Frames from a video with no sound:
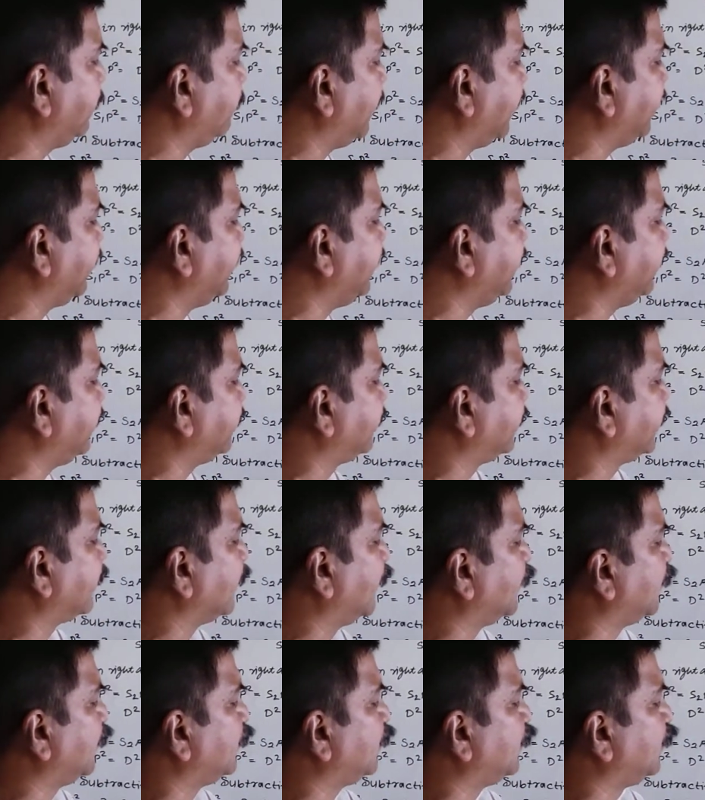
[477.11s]
by d is equal
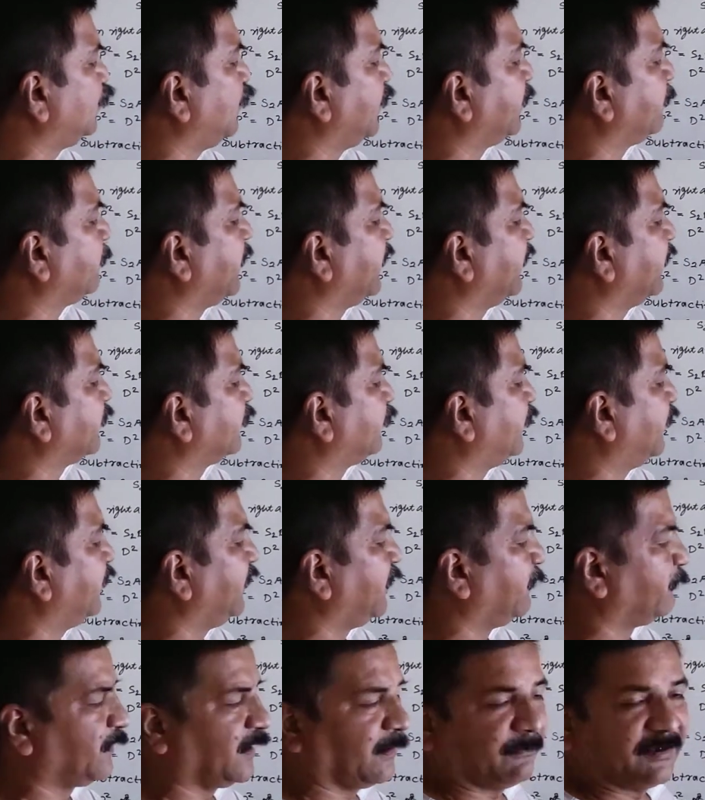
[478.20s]
to 2n minus 1
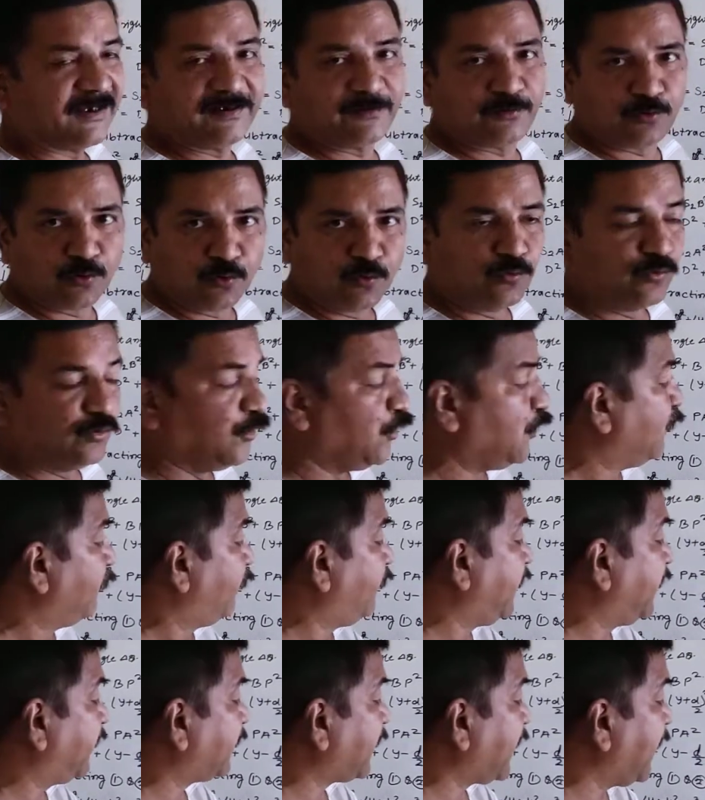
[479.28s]
lambda by 2,
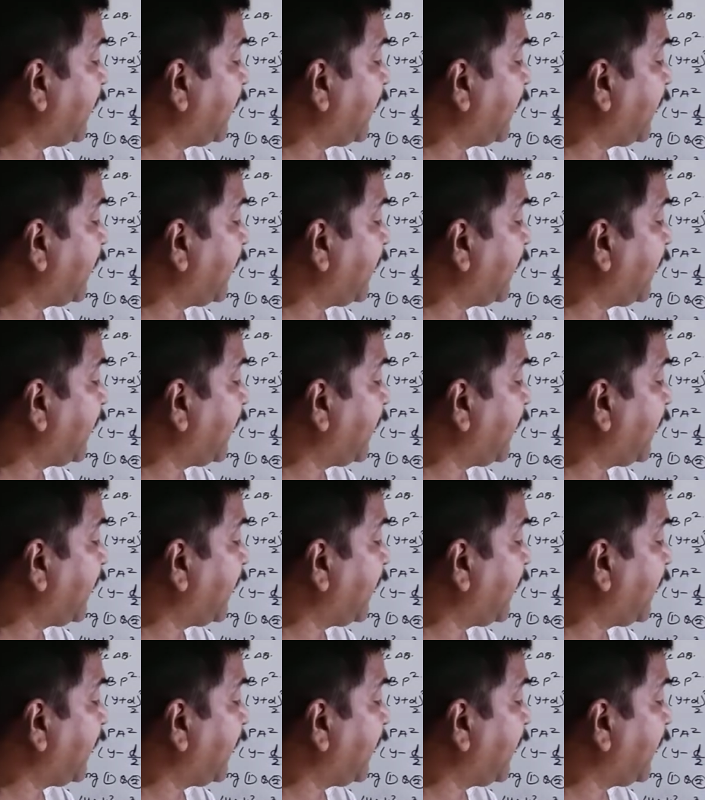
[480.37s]
where